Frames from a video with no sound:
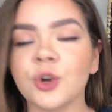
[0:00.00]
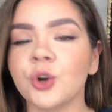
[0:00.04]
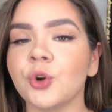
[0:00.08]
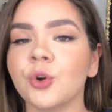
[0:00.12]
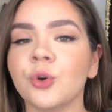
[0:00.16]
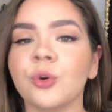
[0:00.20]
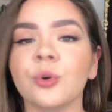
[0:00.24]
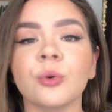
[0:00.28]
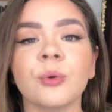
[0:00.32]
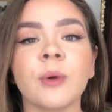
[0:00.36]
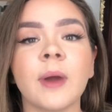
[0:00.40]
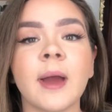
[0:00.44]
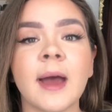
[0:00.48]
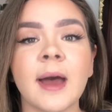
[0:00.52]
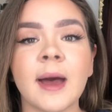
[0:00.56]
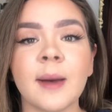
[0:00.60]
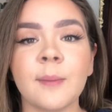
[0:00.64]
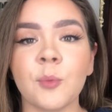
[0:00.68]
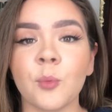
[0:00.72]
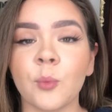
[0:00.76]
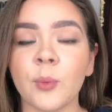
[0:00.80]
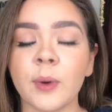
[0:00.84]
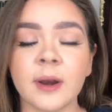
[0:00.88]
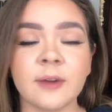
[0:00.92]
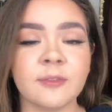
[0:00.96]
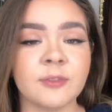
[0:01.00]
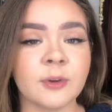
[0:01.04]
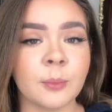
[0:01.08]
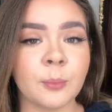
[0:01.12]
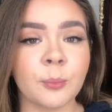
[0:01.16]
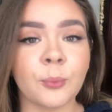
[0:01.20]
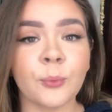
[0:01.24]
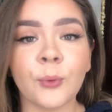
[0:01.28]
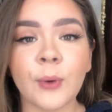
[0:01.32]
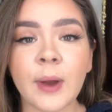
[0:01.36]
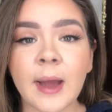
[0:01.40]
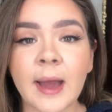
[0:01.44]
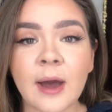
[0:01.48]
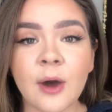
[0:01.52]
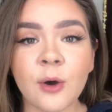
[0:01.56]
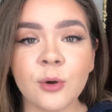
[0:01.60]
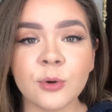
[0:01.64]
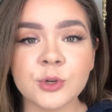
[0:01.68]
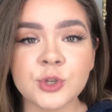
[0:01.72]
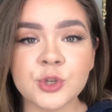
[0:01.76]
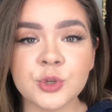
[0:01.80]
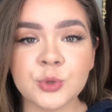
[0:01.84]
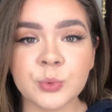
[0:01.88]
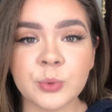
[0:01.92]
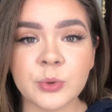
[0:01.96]
grab whatever brow
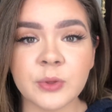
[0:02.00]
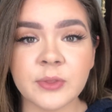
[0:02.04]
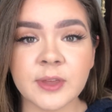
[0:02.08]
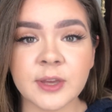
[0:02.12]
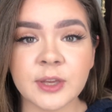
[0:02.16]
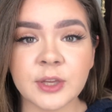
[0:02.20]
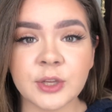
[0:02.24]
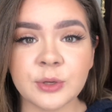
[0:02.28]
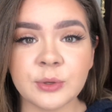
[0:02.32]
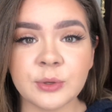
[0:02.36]
tool that you